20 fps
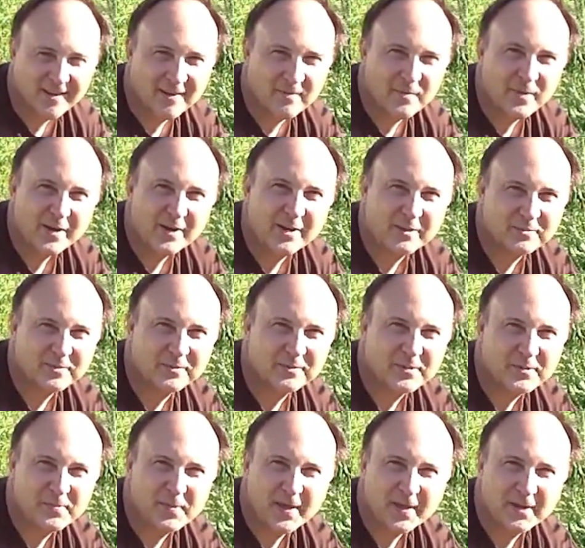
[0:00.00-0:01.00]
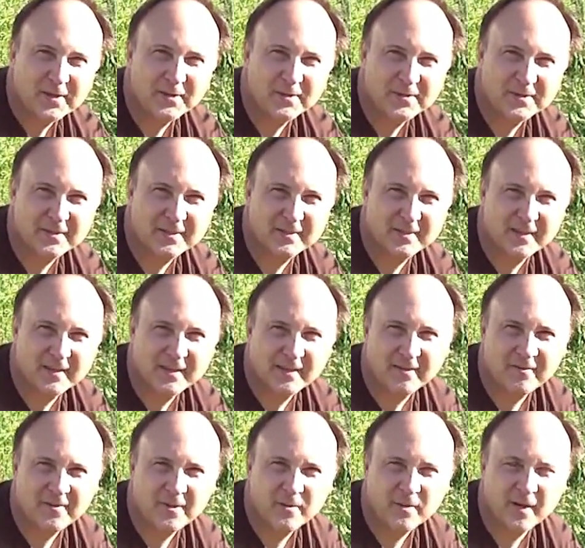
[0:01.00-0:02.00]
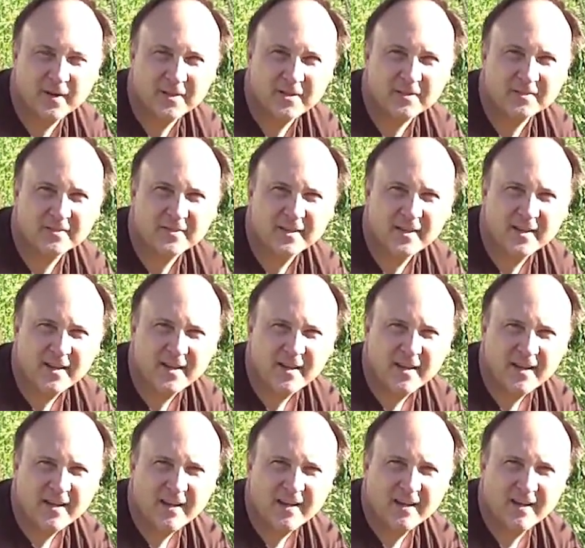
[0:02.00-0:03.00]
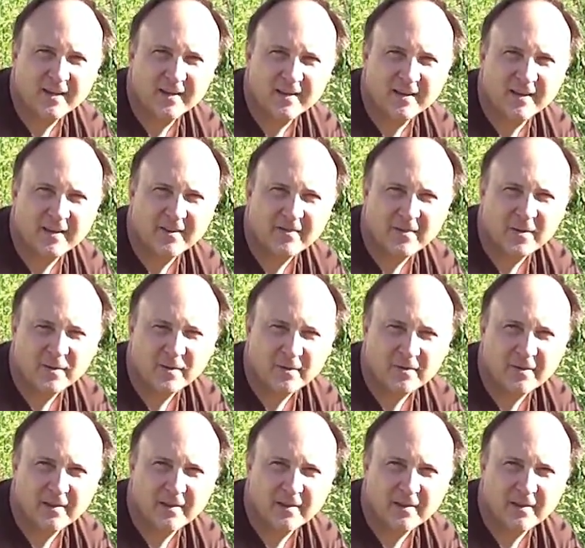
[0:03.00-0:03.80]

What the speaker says: and pick up some tomatoes and a few onions and a few